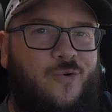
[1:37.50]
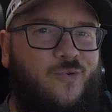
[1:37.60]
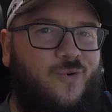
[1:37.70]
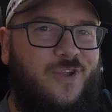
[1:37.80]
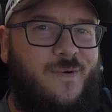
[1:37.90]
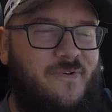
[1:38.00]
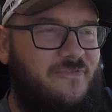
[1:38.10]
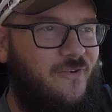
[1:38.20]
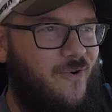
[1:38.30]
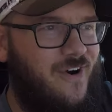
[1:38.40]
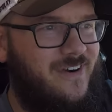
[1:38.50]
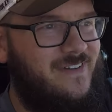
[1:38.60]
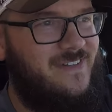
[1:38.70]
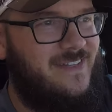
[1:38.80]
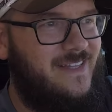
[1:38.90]
Rule number four,
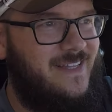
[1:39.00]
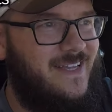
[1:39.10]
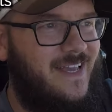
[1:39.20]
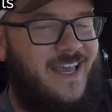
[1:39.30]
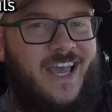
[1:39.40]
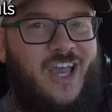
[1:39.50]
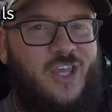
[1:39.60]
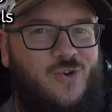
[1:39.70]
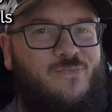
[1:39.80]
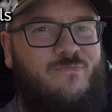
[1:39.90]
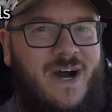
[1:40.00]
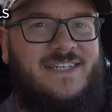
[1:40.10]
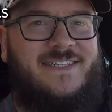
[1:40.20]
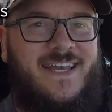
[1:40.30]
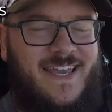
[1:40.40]
you
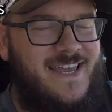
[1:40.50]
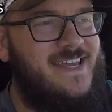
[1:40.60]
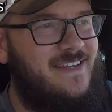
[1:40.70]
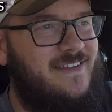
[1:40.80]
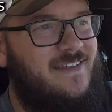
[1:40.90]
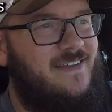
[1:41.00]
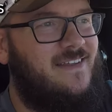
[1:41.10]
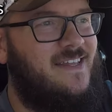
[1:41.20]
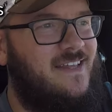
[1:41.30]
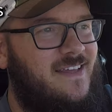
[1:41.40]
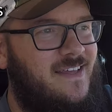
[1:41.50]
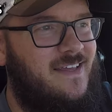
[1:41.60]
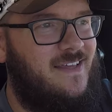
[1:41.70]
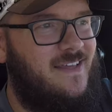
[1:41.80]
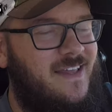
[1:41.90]
must eat
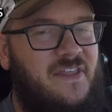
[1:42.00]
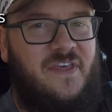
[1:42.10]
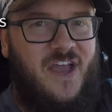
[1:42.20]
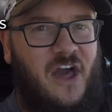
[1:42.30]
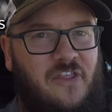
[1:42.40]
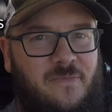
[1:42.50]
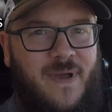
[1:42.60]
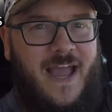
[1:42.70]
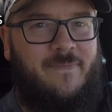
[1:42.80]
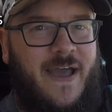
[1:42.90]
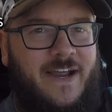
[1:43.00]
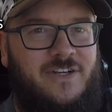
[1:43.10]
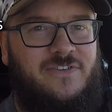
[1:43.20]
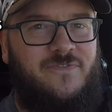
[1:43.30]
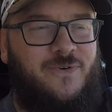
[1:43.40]
the other
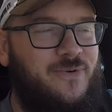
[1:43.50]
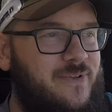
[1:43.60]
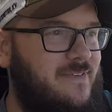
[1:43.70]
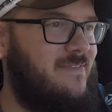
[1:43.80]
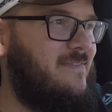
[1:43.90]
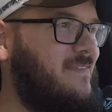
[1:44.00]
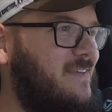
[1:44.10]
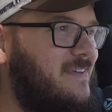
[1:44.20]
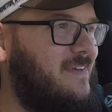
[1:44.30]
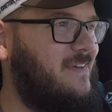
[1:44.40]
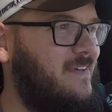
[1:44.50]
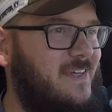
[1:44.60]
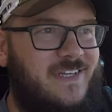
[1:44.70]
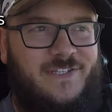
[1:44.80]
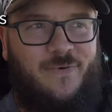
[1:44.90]
backpacker's food.
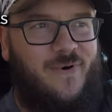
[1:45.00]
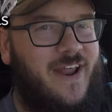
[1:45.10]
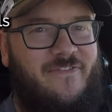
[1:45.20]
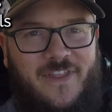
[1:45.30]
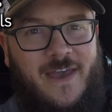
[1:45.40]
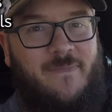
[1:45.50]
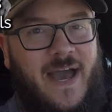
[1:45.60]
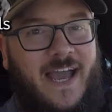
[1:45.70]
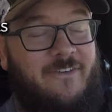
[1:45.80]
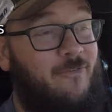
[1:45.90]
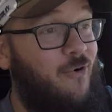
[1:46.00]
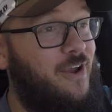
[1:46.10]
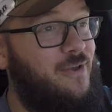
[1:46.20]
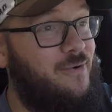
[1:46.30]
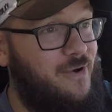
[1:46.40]
So whatever they pack for
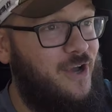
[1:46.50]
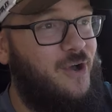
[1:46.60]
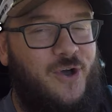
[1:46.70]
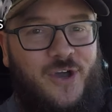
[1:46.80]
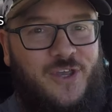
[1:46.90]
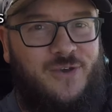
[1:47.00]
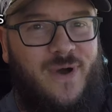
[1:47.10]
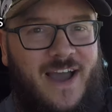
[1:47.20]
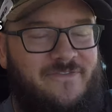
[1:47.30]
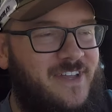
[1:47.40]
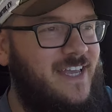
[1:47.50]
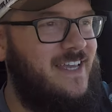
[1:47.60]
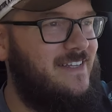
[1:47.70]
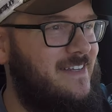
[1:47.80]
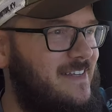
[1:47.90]
you, you have to eat.